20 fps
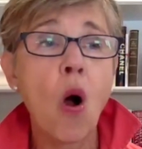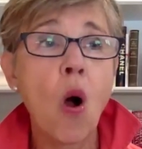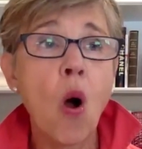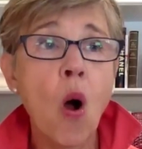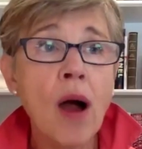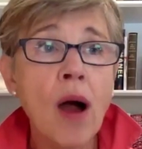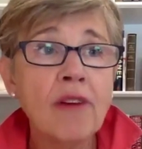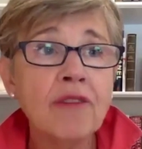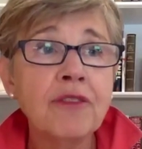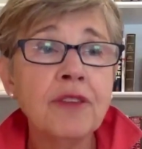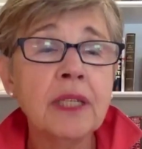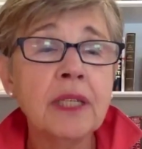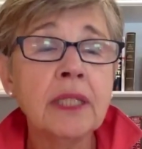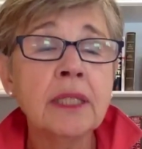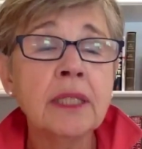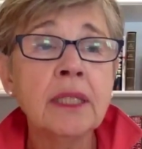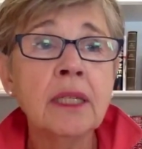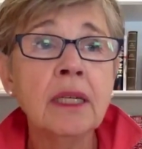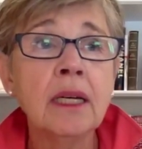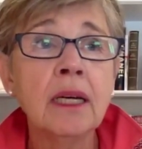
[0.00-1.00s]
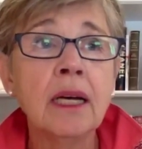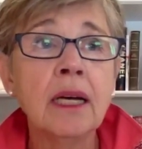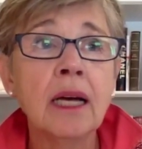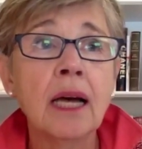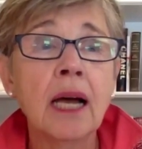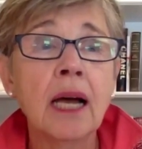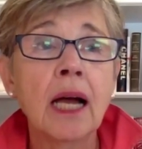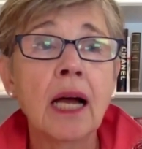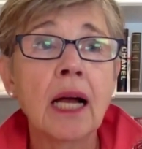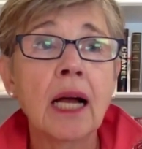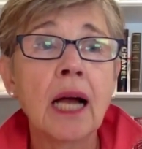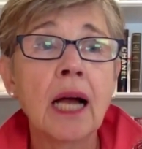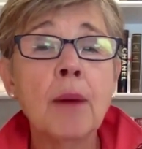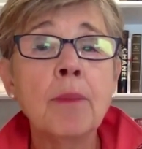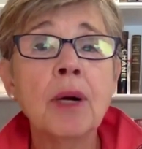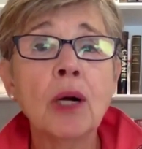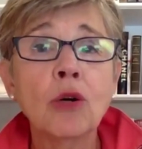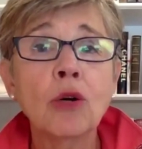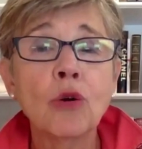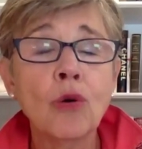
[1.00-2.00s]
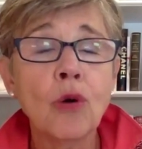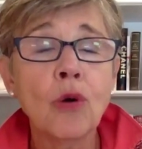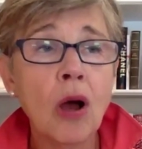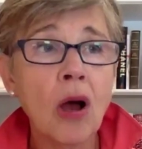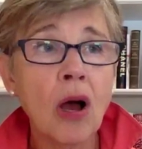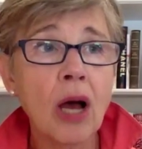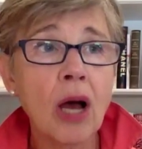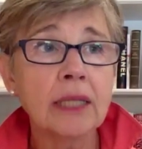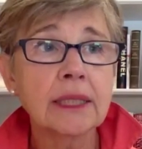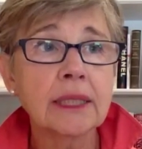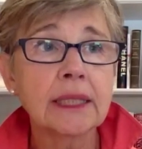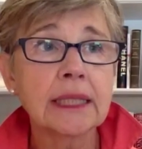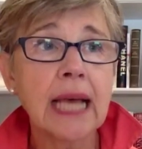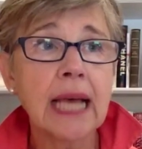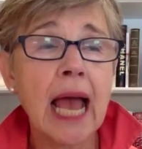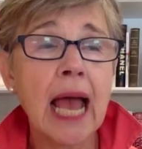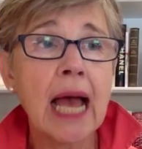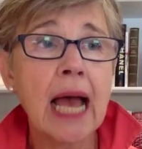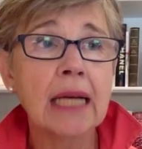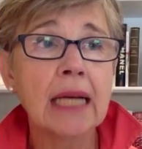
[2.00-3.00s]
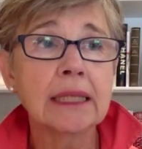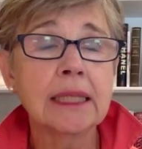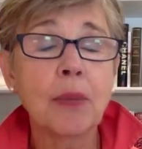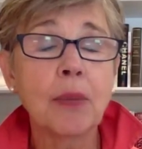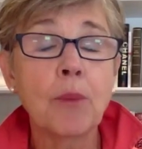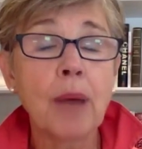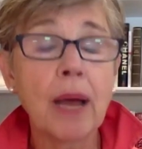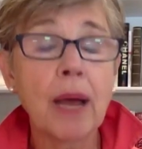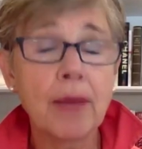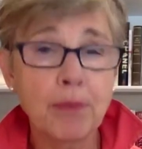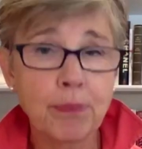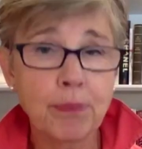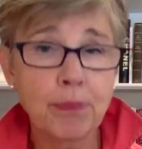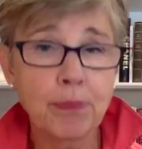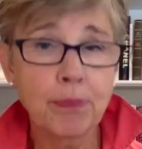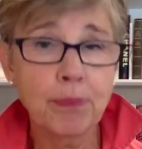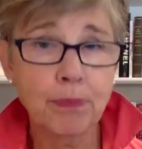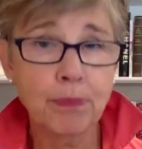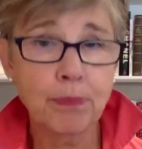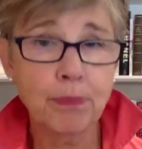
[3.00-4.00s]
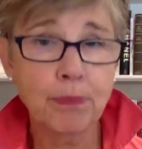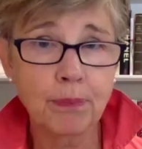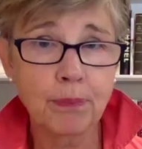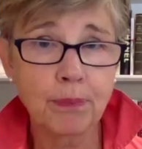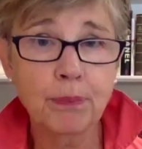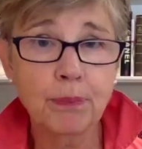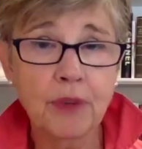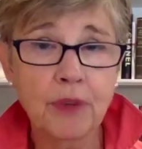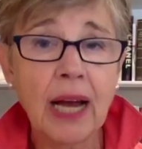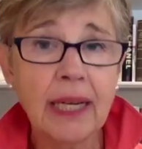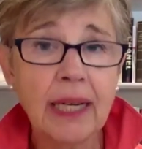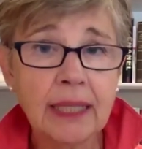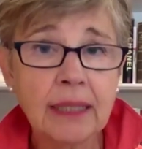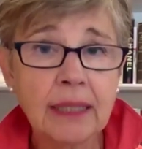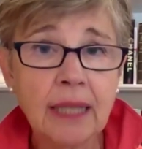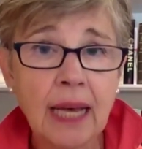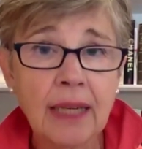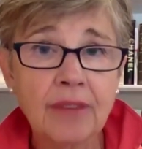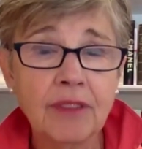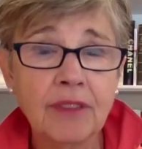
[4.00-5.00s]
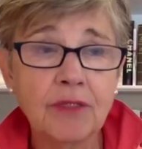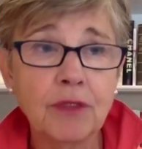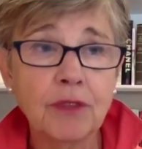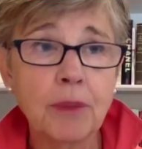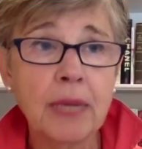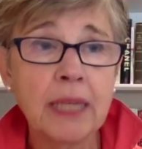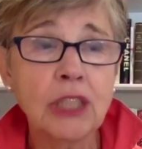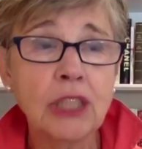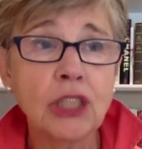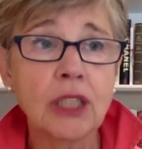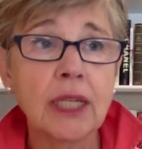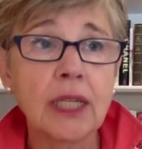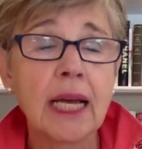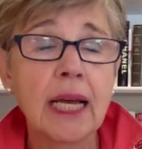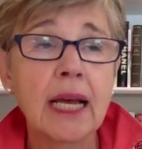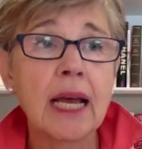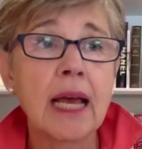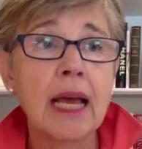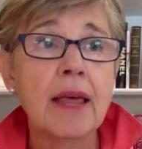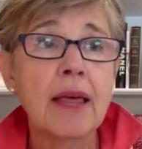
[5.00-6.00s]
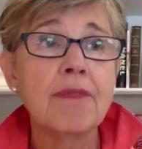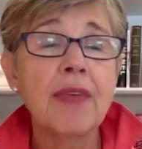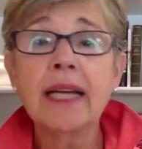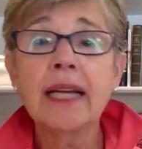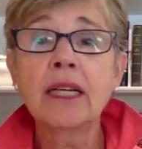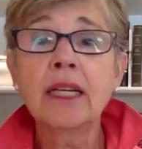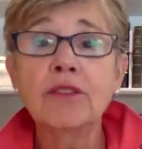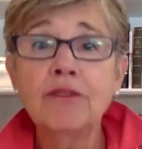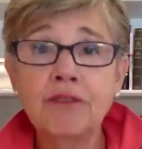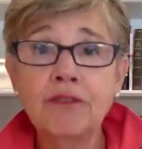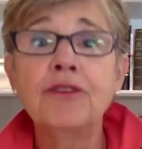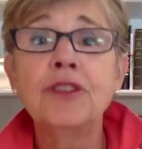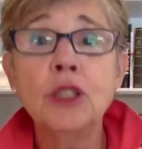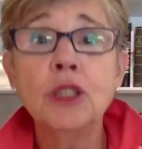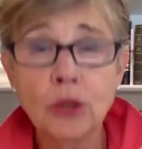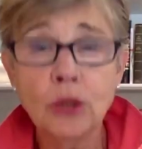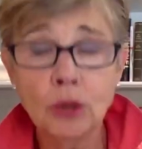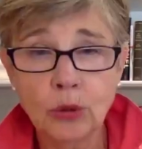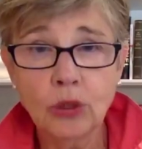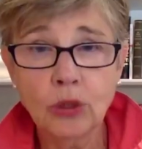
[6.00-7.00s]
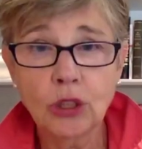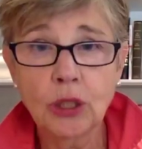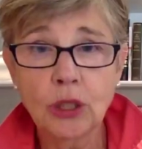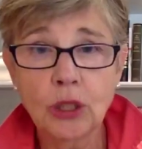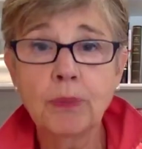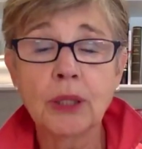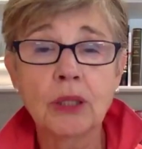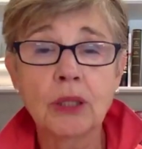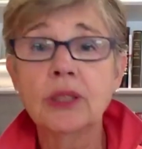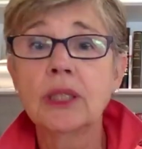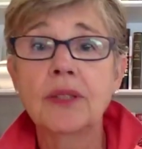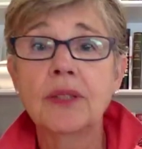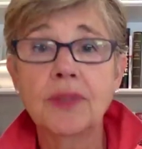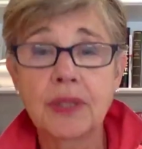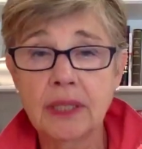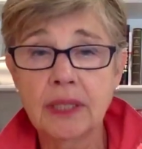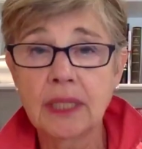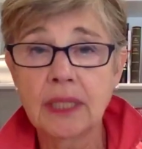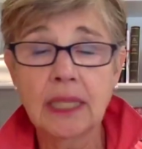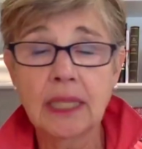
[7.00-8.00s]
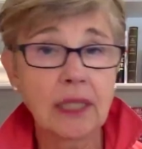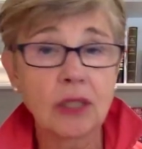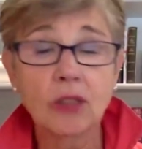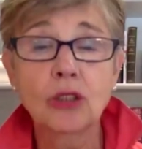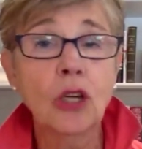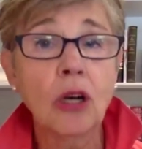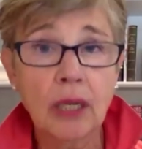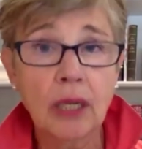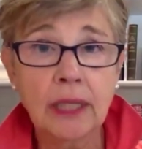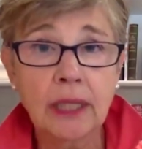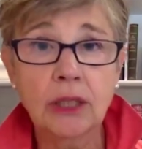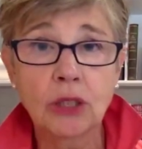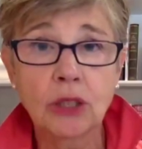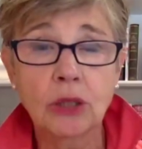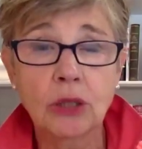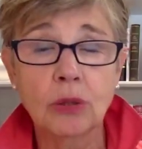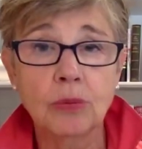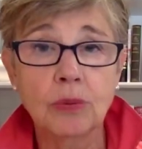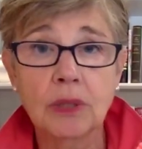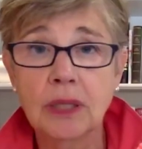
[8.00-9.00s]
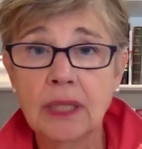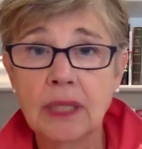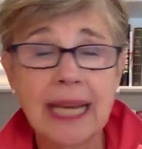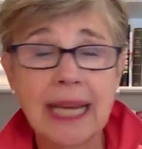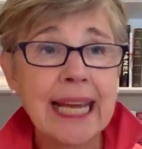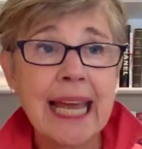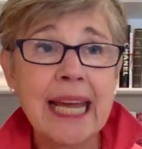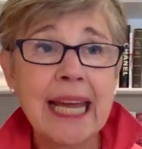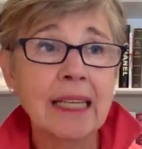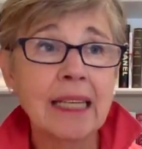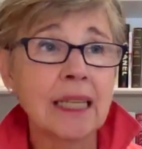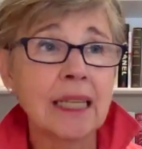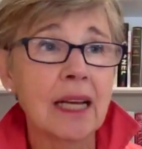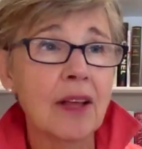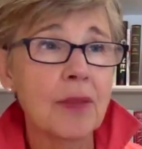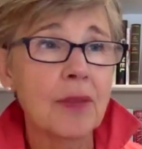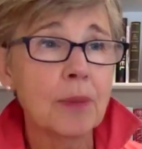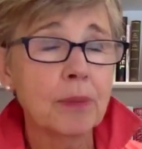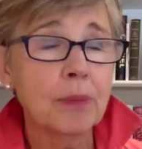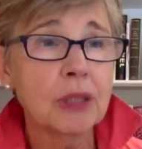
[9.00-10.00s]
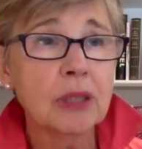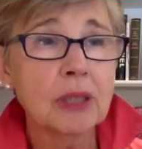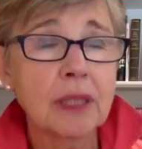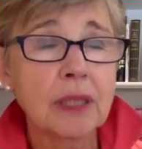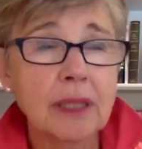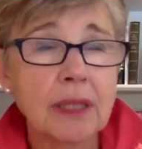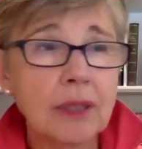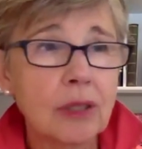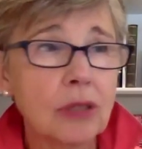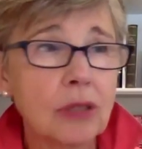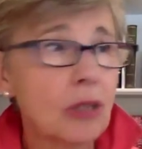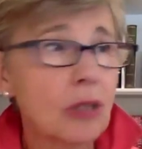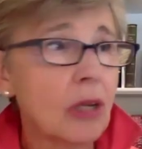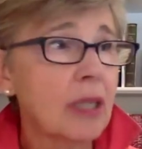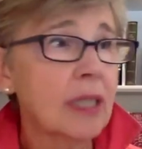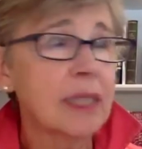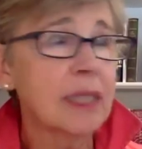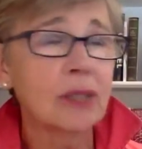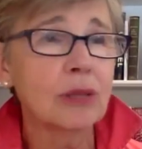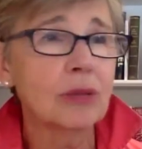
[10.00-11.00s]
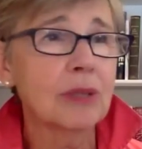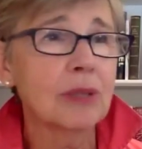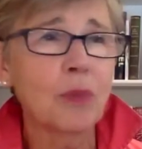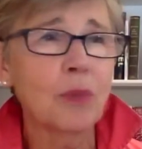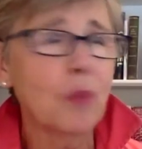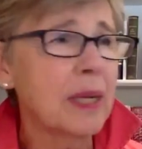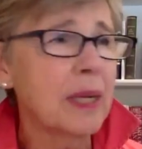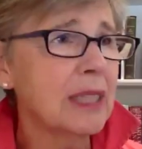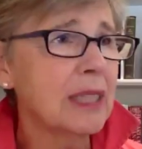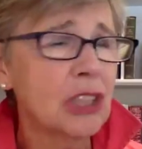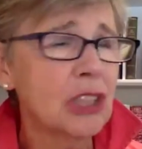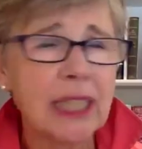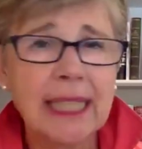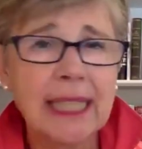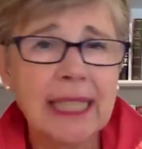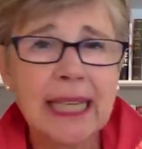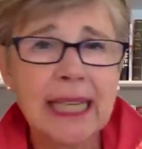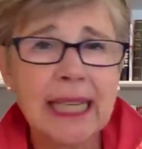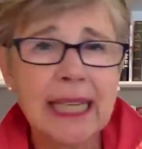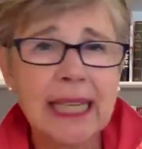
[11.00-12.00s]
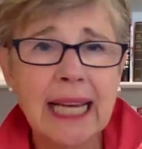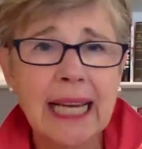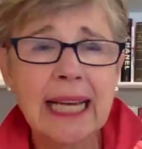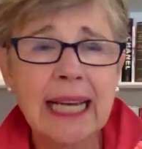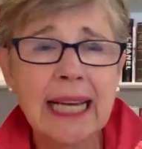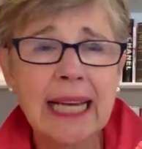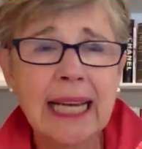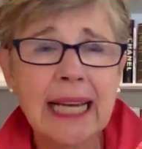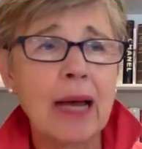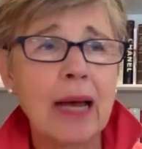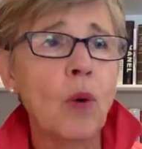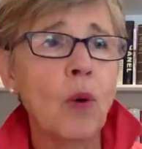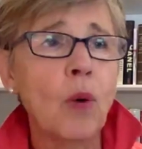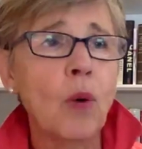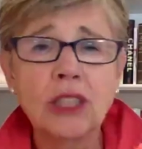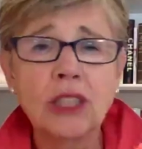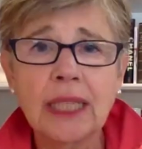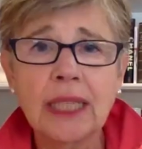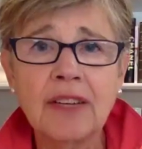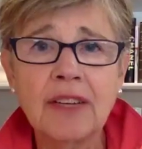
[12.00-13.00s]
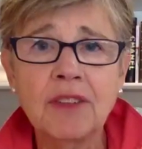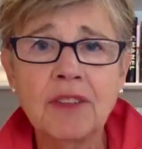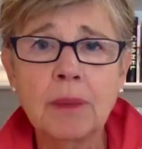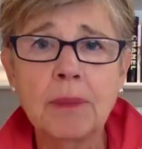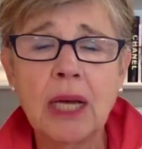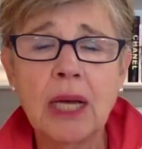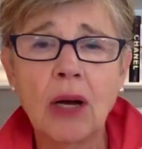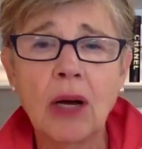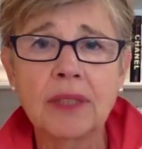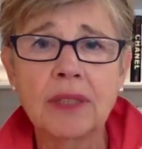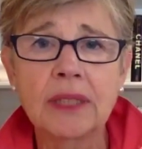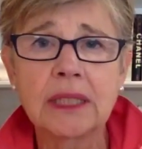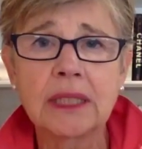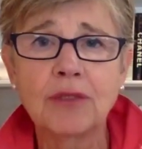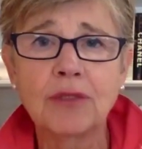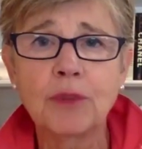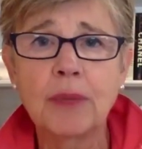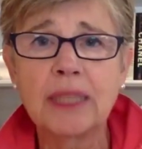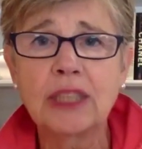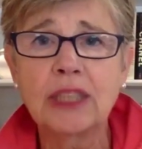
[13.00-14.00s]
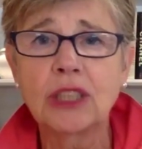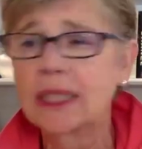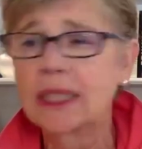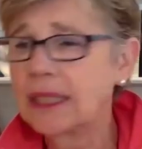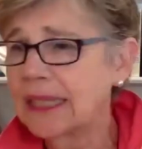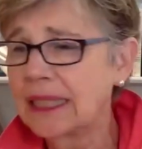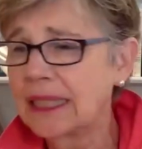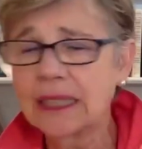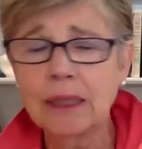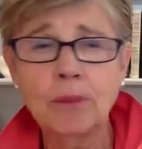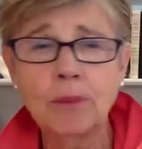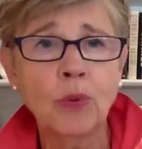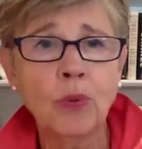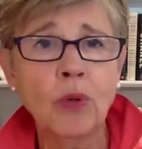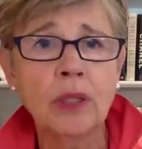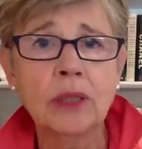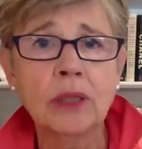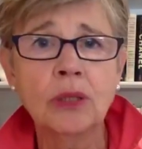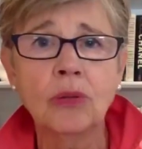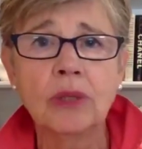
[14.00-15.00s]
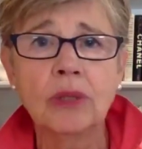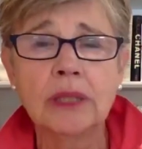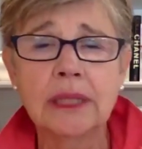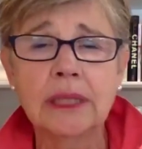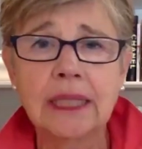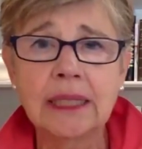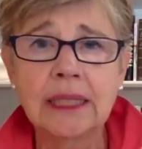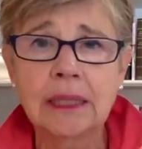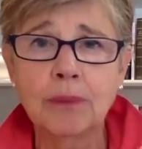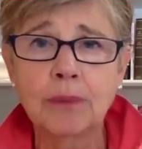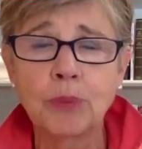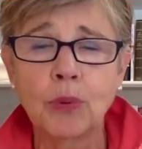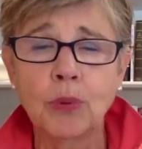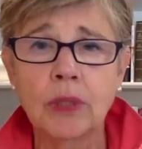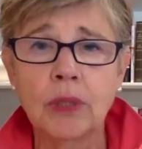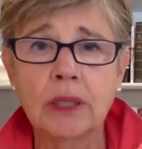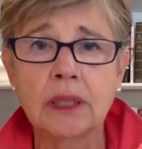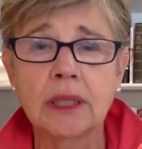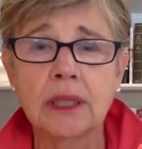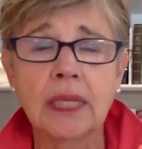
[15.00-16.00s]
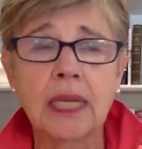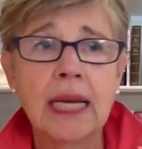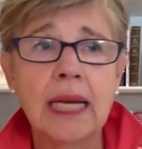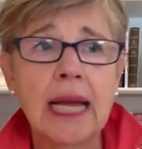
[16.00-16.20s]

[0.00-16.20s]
often come across as by providing a lot of information they confuse the person that they're talking to they can't the person that they're talking to that what is she getting at why is she giving me all this information is this important or is this important